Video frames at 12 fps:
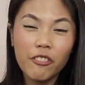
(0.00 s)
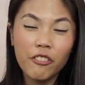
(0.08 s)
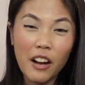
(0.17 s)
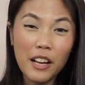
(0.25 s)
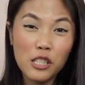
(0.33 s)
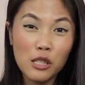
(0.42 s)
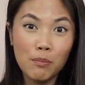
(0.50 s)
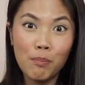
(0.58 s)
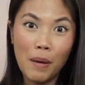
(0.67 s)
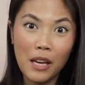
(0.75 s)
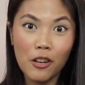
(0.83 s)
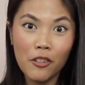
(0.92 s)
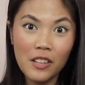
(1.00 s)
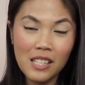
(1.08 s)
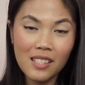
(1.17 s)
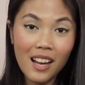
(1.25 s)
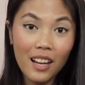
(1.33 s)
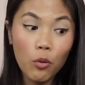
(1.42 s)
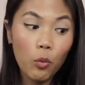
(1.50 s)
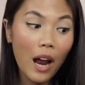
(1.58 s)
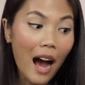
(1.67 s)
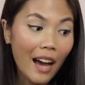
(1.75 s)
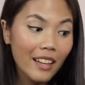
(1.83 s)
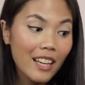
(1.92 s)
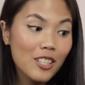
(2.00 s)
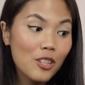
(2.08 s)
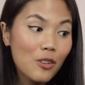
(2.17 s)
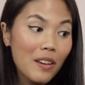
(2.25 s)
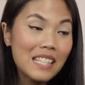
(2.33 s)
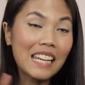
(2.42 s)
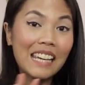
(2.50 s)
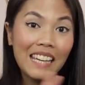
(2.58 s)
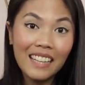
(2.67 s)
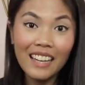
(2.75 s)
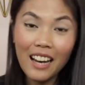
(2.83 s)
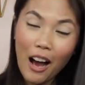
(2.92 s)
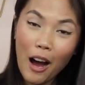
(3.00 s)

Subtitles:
fresh bakery style, what I like to do is heat it